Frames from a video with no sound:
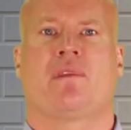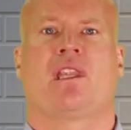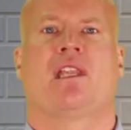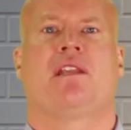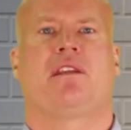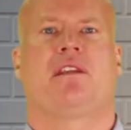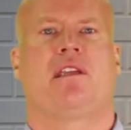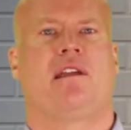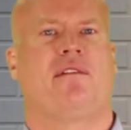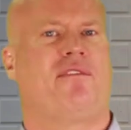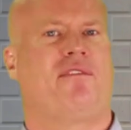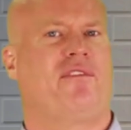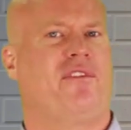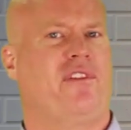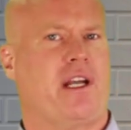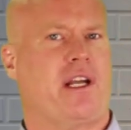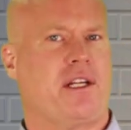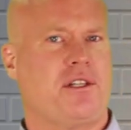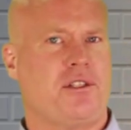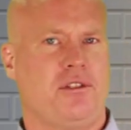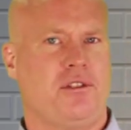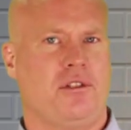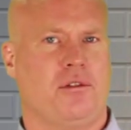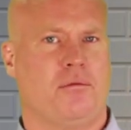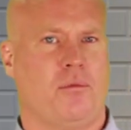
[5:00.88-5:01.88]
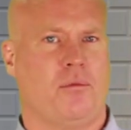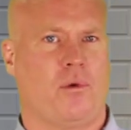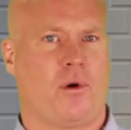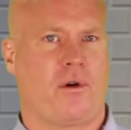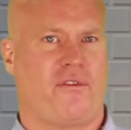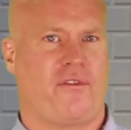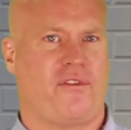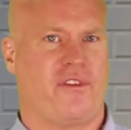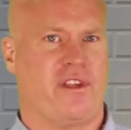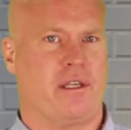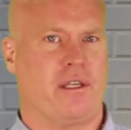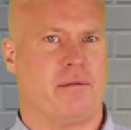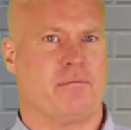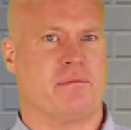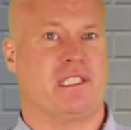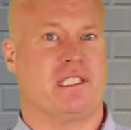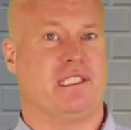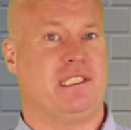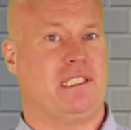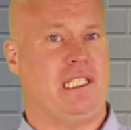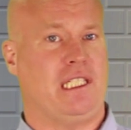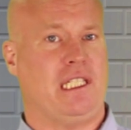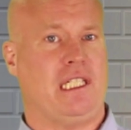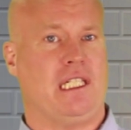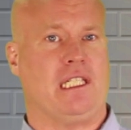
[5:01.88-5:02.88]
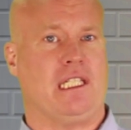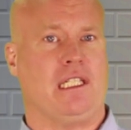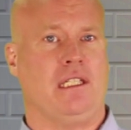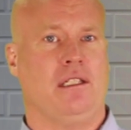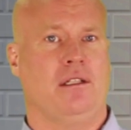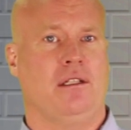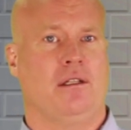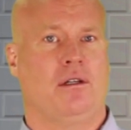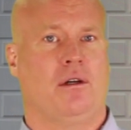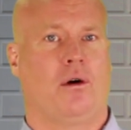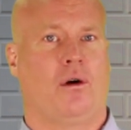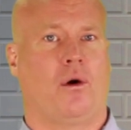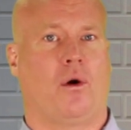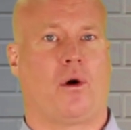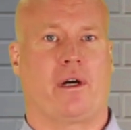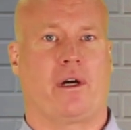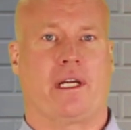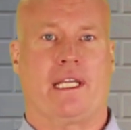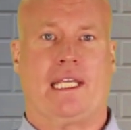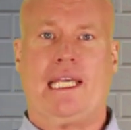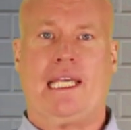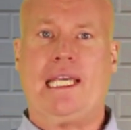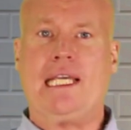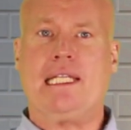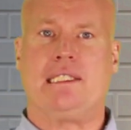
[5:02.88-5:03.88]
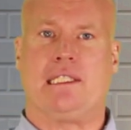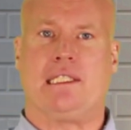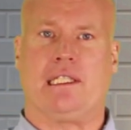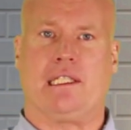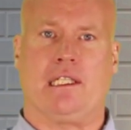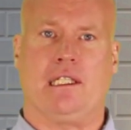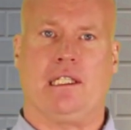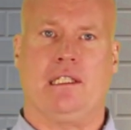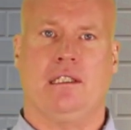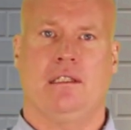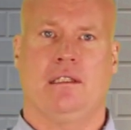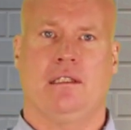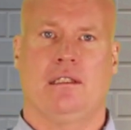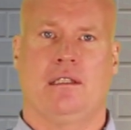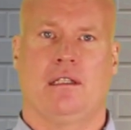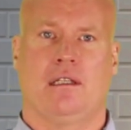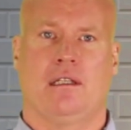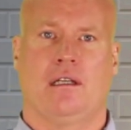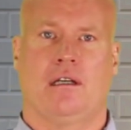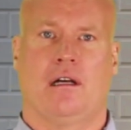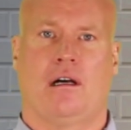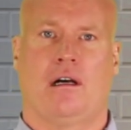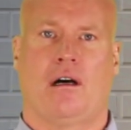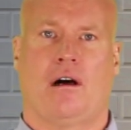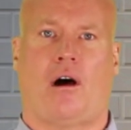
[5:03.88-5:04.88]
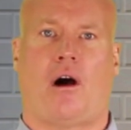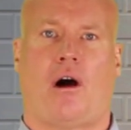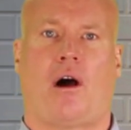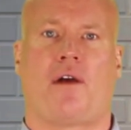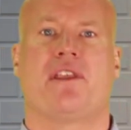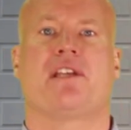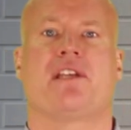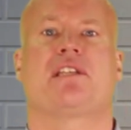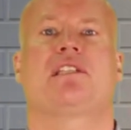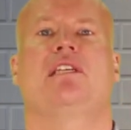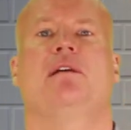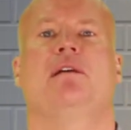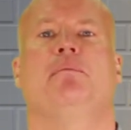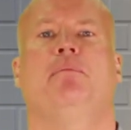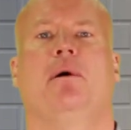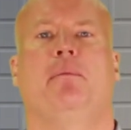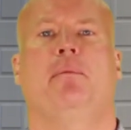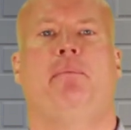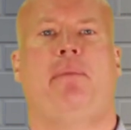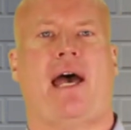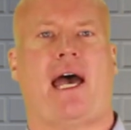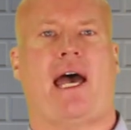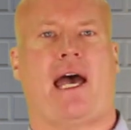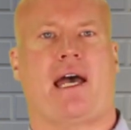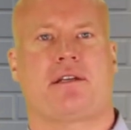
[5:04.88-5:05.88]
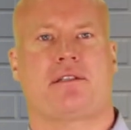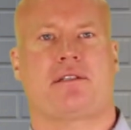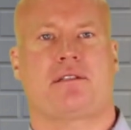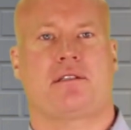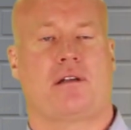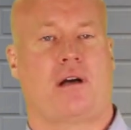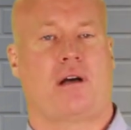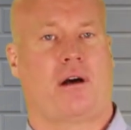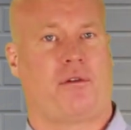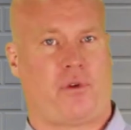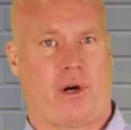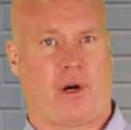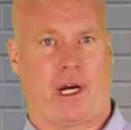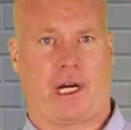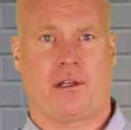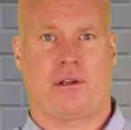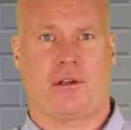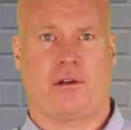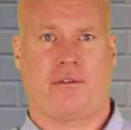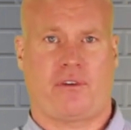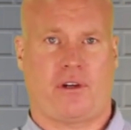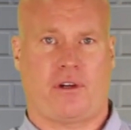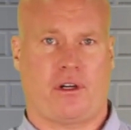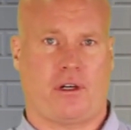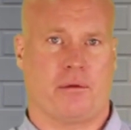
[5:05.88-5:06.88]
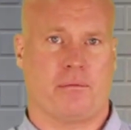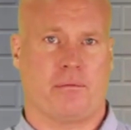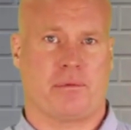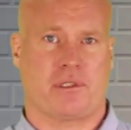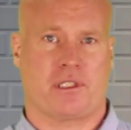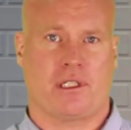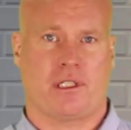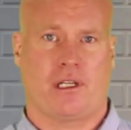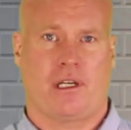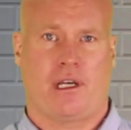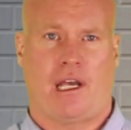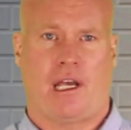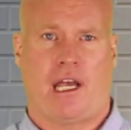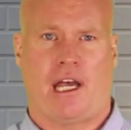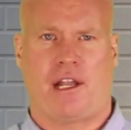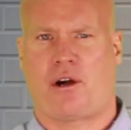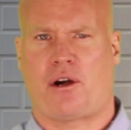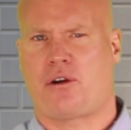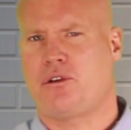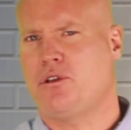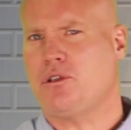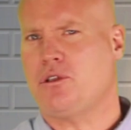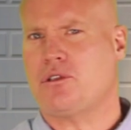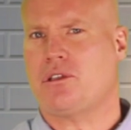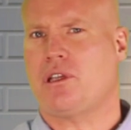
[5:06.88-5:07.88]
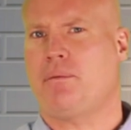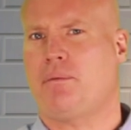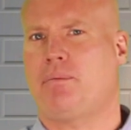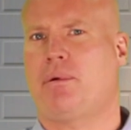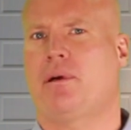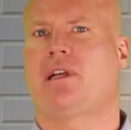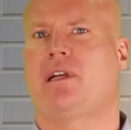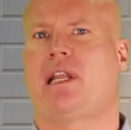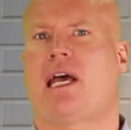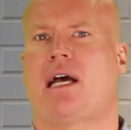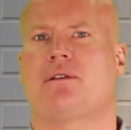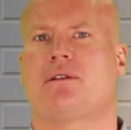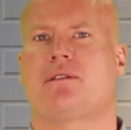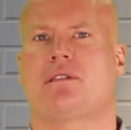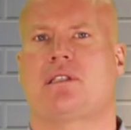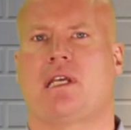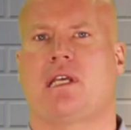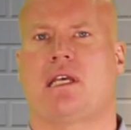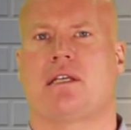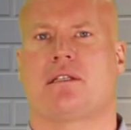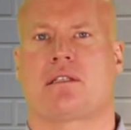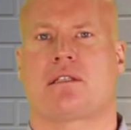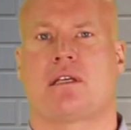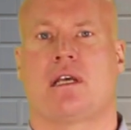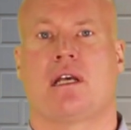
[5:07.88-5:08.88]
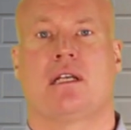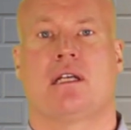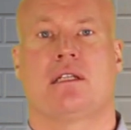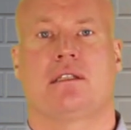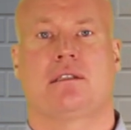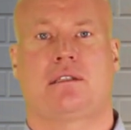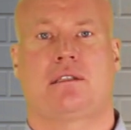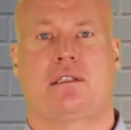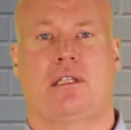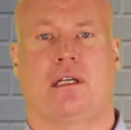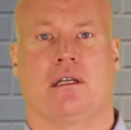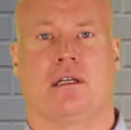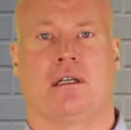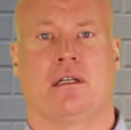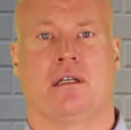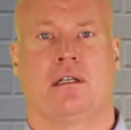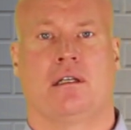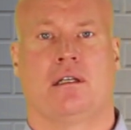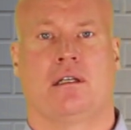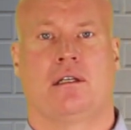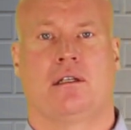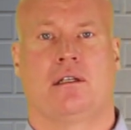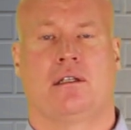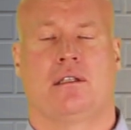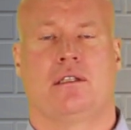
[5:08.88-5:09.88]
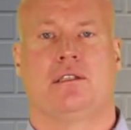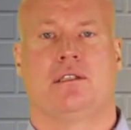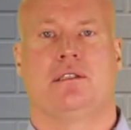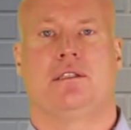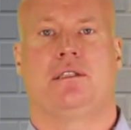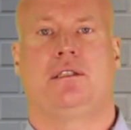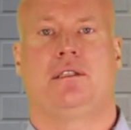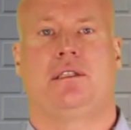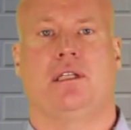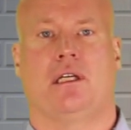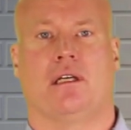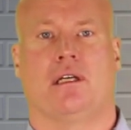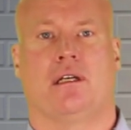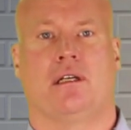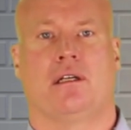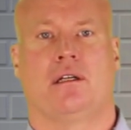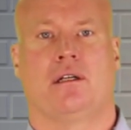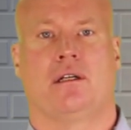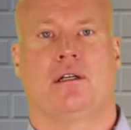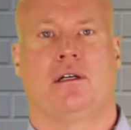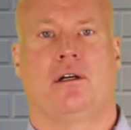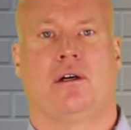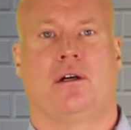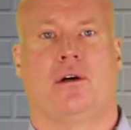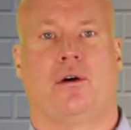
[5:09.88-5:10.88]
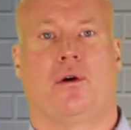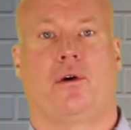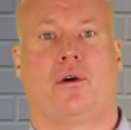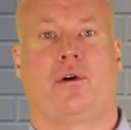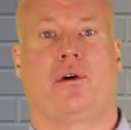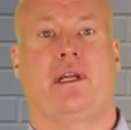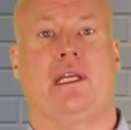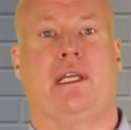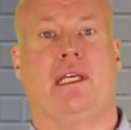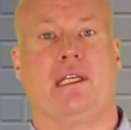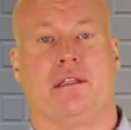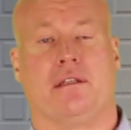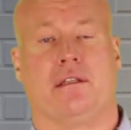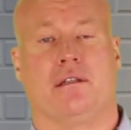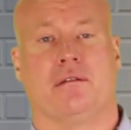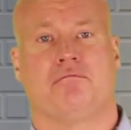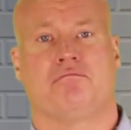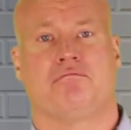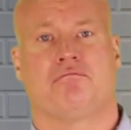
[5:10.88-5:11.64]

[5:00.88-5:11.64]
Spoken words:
The inflectional morpheme d or ed are the simple past of regular verbs and are usually pronounced as t, d, or id.